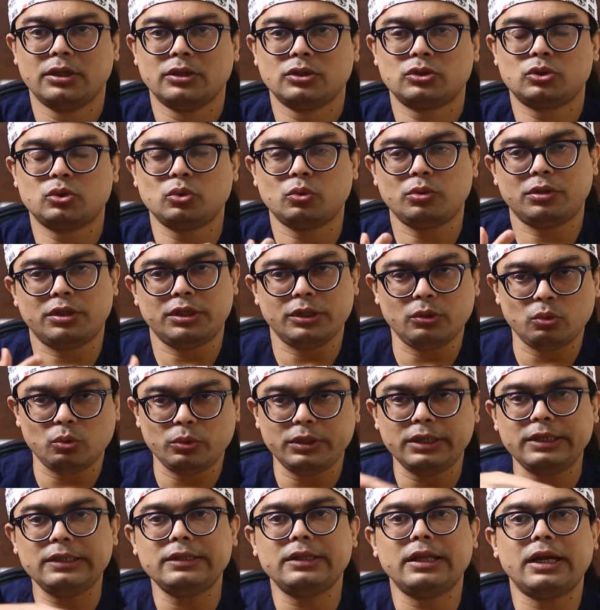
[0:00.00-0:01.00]
So
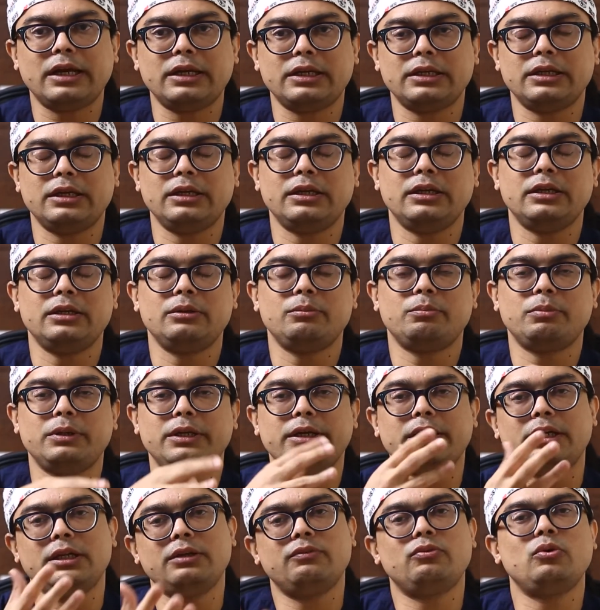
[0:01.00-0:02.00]
during that healing
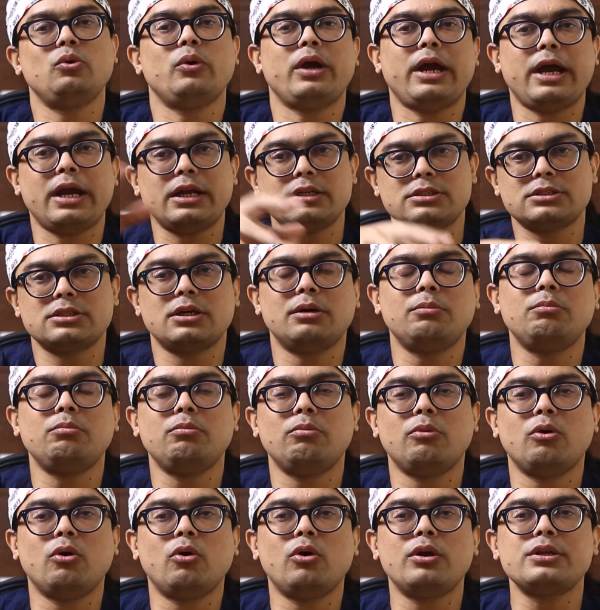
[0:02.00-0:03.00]
period, if you add some
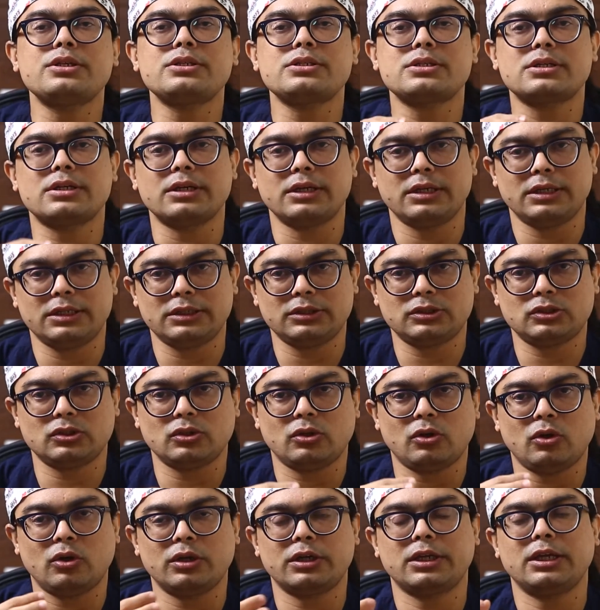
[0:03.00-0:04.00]
more stress
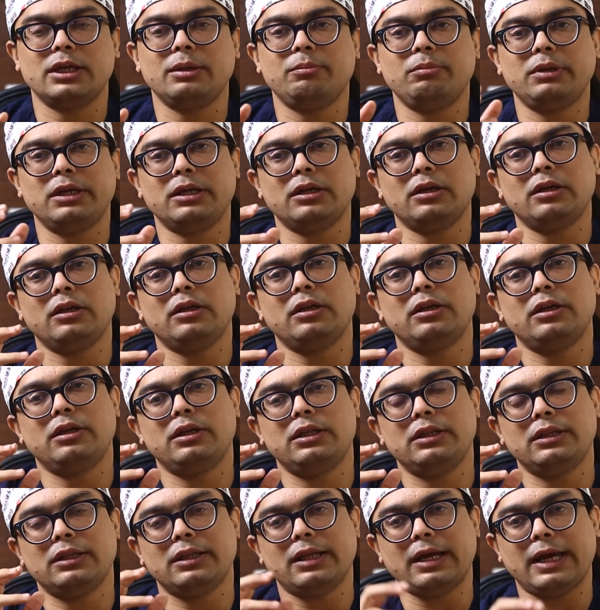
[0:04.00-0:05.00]
or chemical
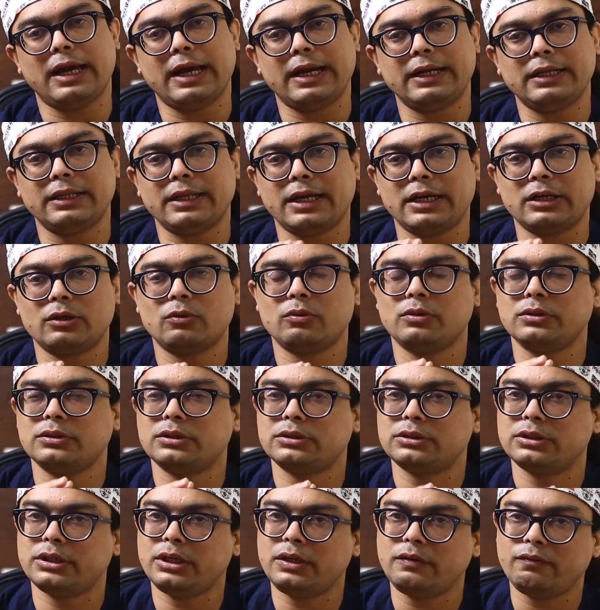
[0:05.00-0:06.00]
in that
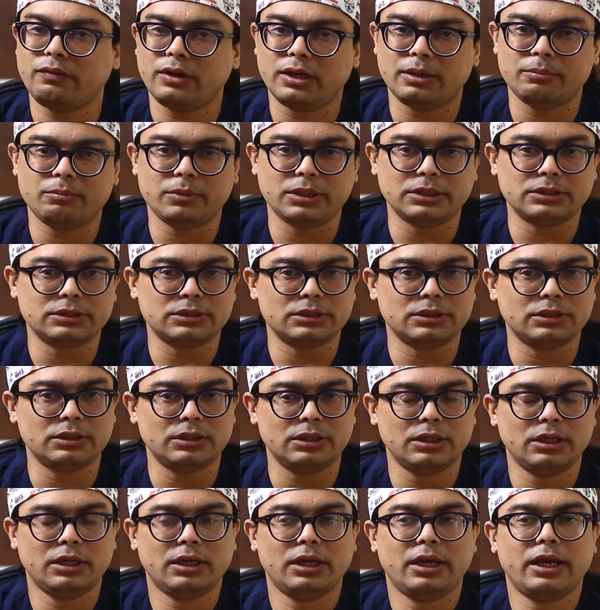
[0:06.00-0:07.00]
causes the
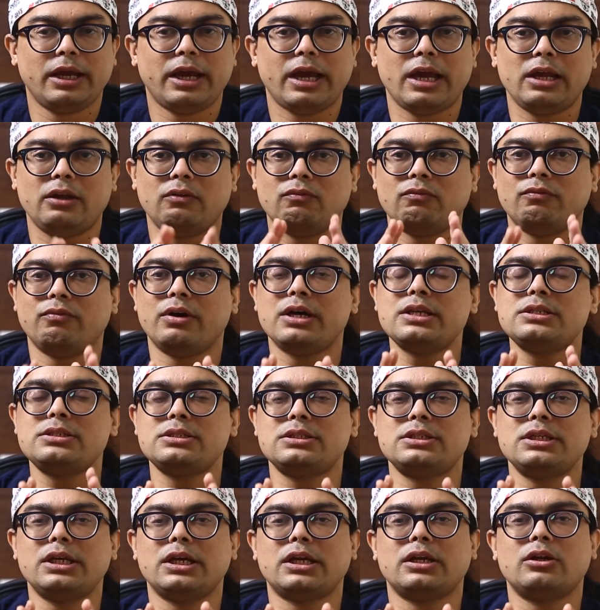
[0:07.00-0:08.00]
inflammation, and
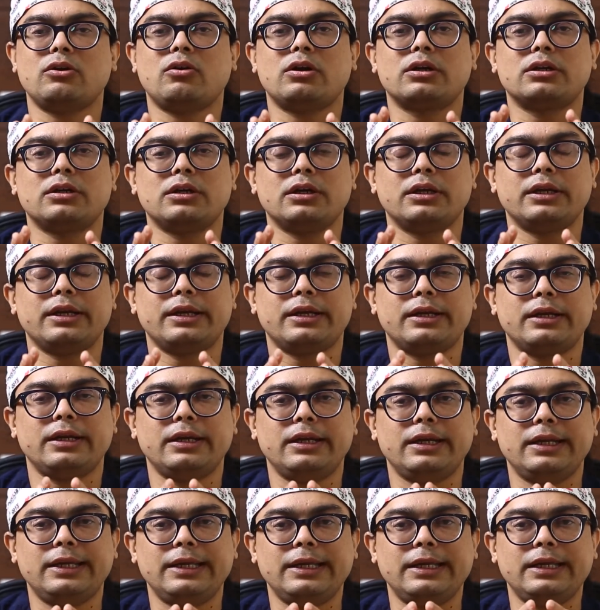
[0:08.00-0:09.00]
once they are not
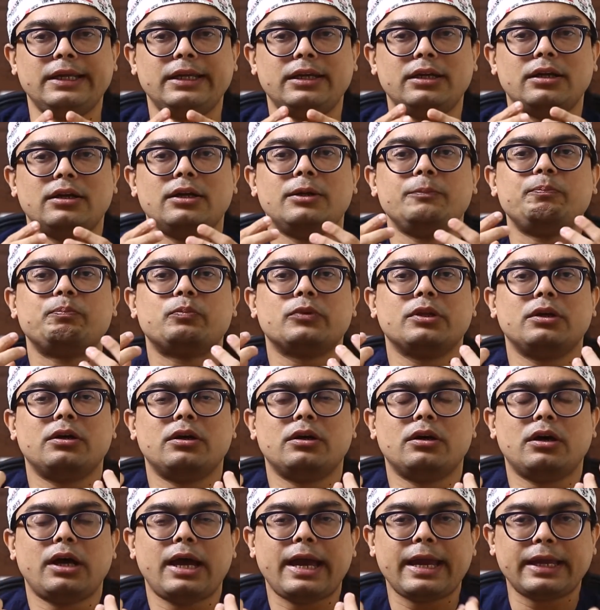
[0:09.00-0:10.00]
correctly
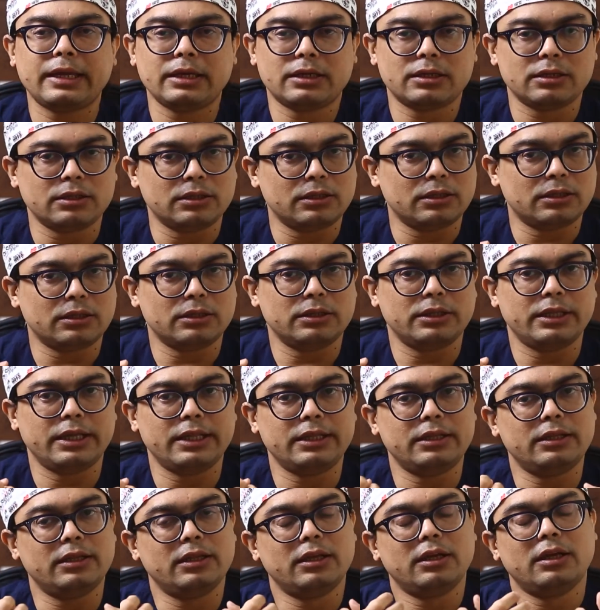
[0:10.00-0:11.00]
anchored,
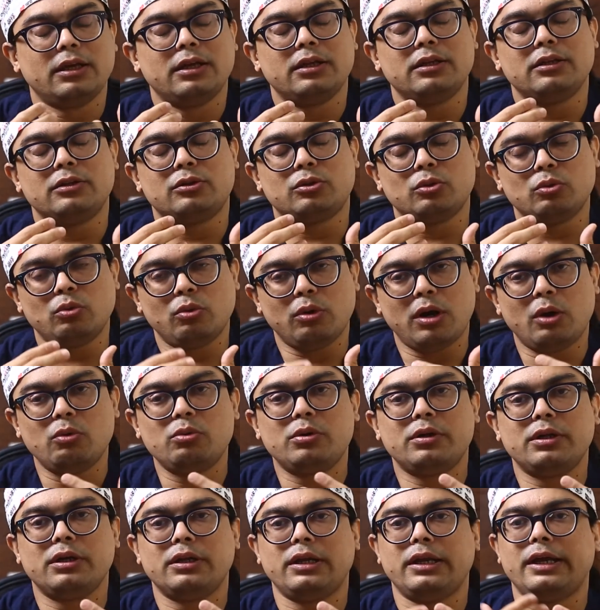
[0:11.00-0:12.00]
then
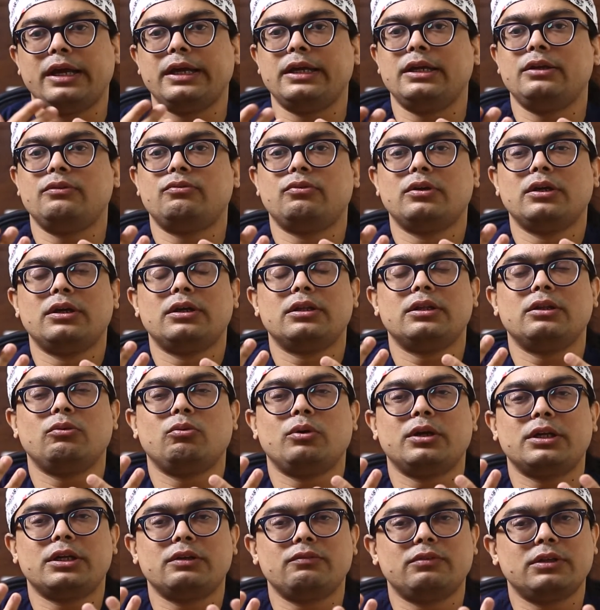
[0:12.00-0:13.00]
throughout the life
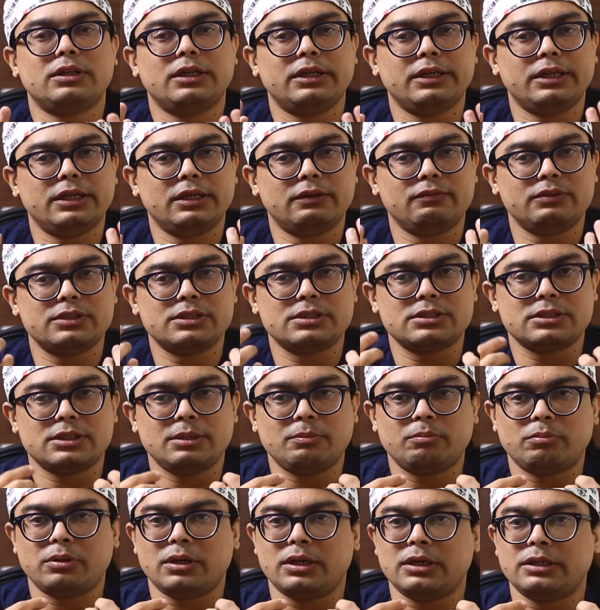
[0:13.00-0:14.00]
whatever the hair which is
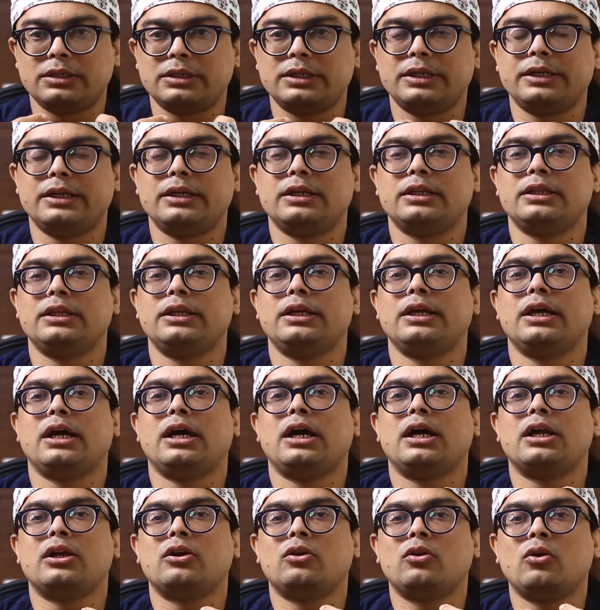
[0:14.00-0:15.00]
implanted, they
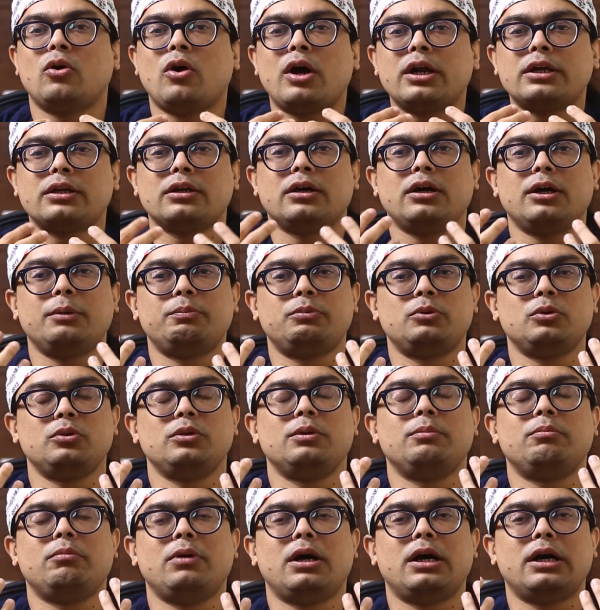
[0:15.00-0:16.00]
are not up to
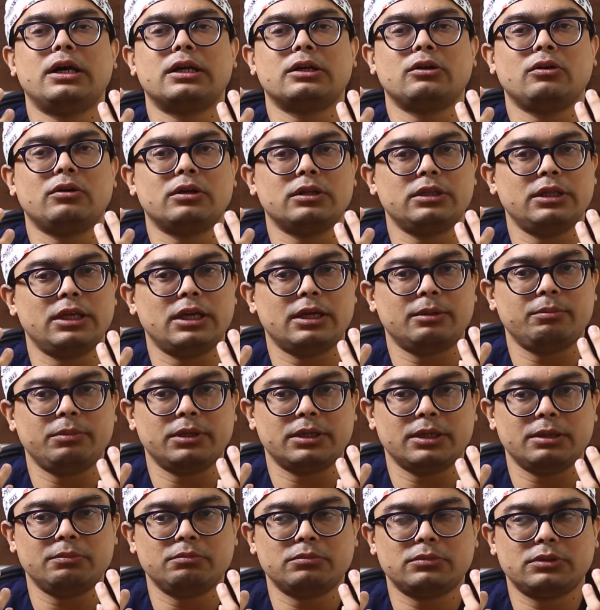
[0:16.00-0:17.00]
the mark or they are
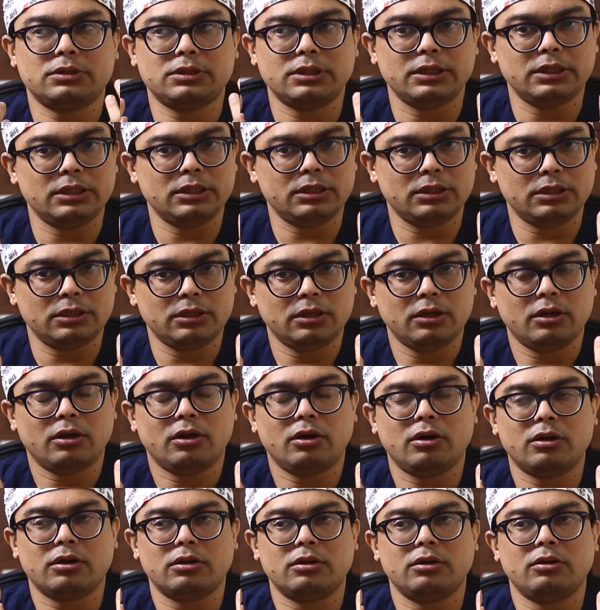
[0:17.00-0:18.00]
become thin
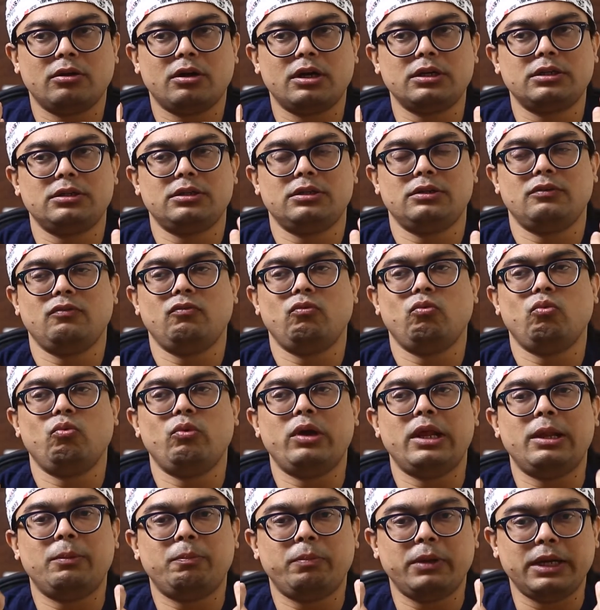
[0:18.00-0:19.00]
or not
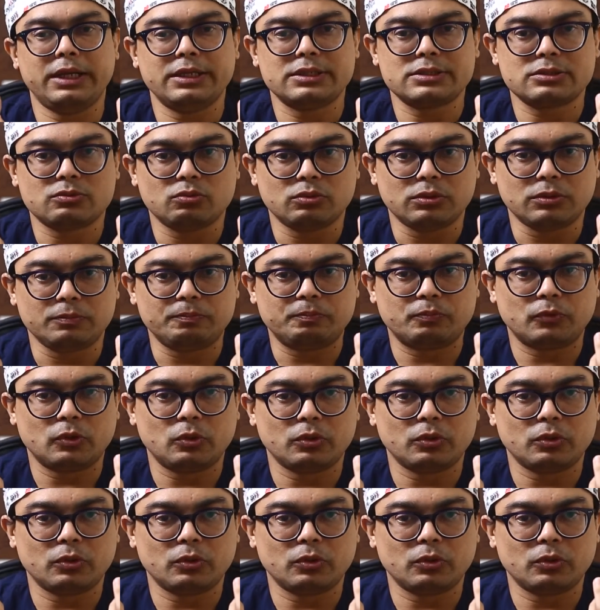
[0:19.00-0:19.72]
well placed one.